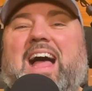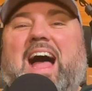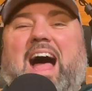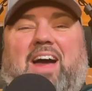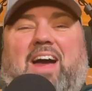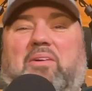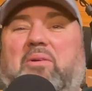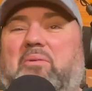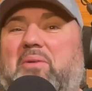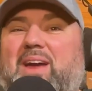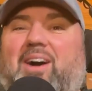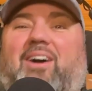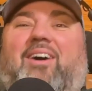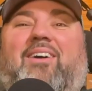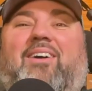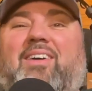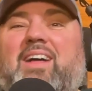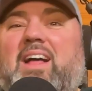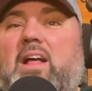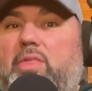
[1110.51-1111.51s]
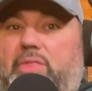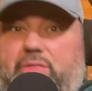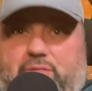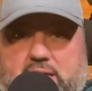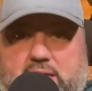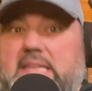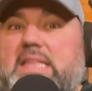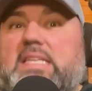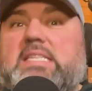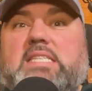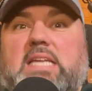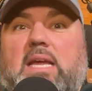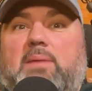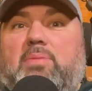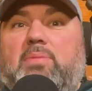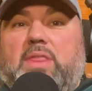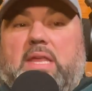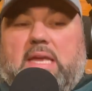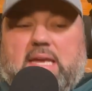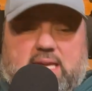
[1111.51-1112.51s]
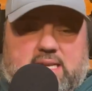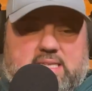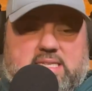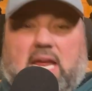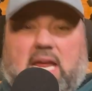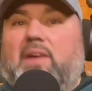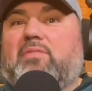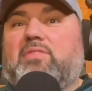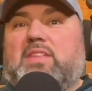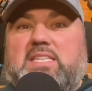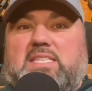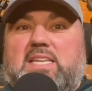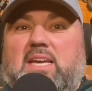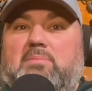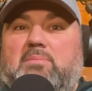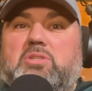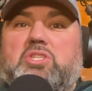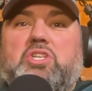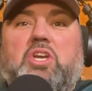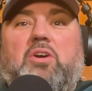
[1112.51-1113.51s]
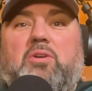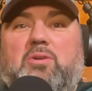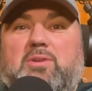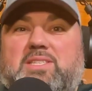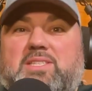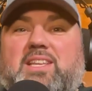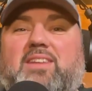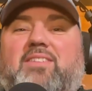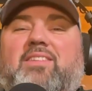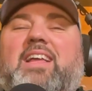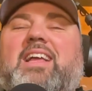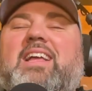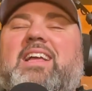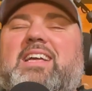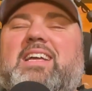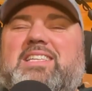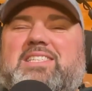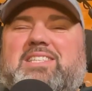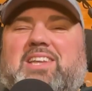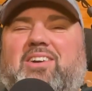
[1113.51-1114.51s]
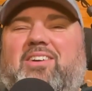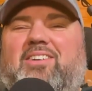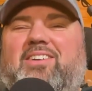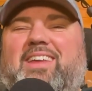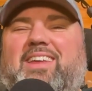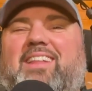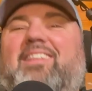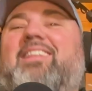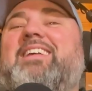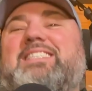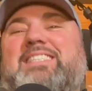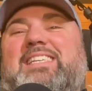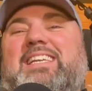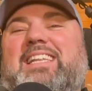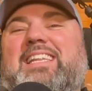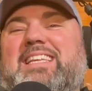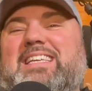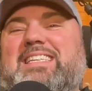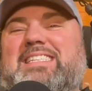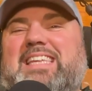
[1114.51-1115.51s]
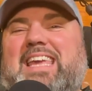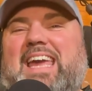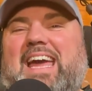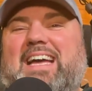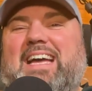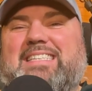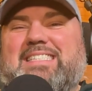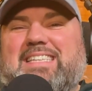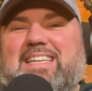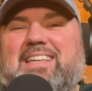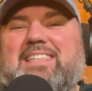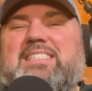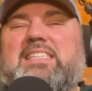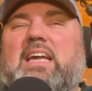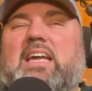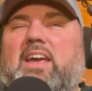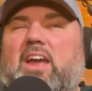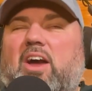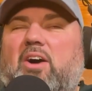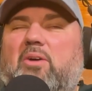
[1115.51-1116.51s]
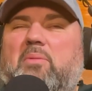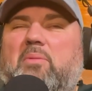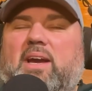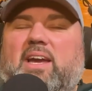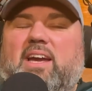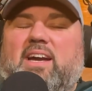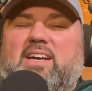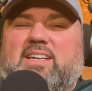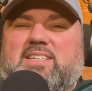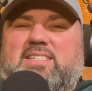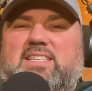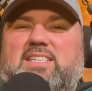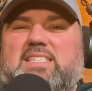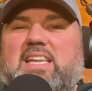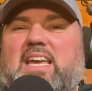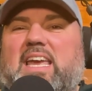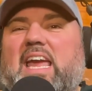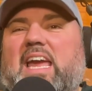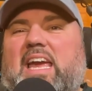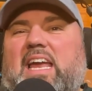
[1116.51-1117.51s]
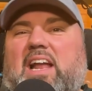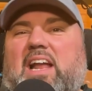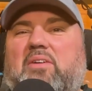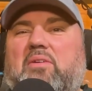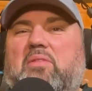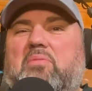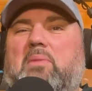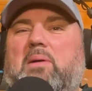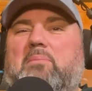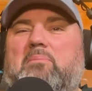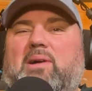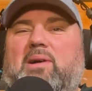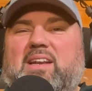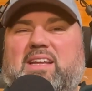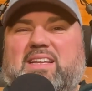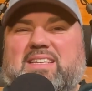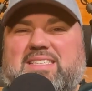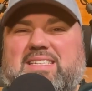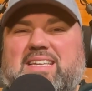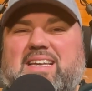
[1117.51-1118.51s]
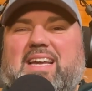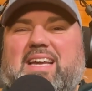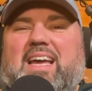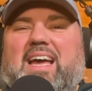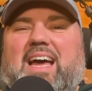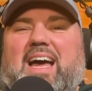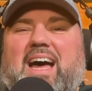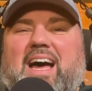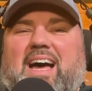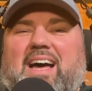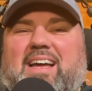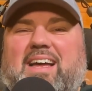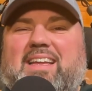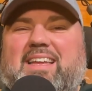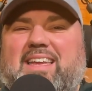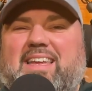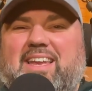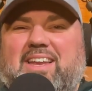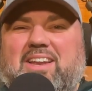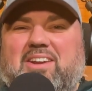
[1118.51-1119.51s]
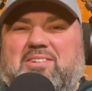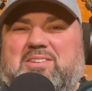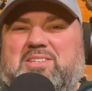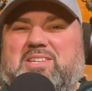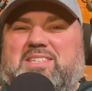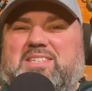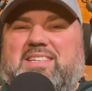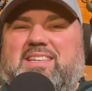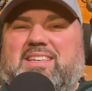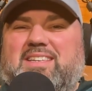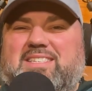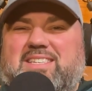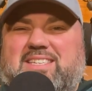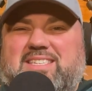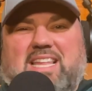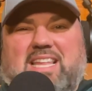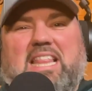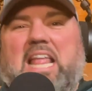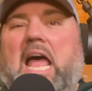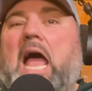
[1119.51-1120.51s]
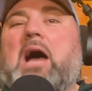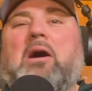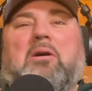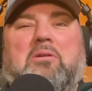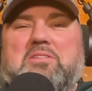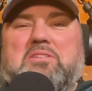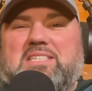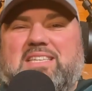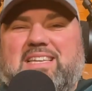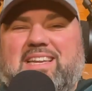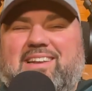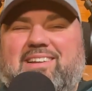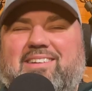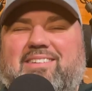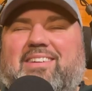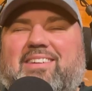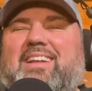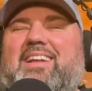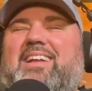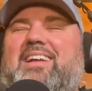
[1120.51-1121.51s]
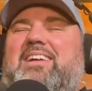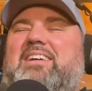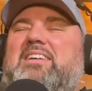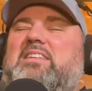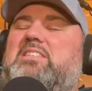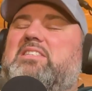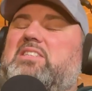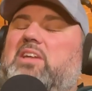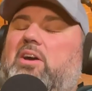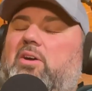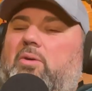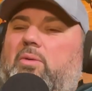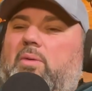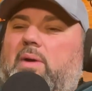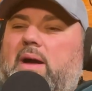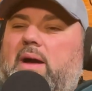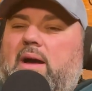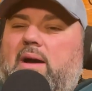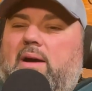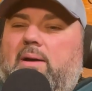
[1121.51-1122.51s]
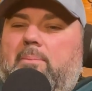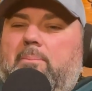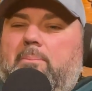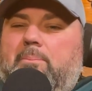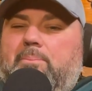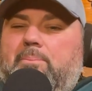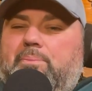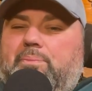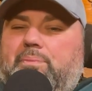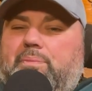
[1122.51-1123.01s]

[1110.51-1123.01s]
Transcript: I mean, we all think the same things, have the same jokes. So you listen to these cats and it's like, oh my gosh, it's like hanging out with my buddies, uh, you know, just, just at the house, you know? So, um,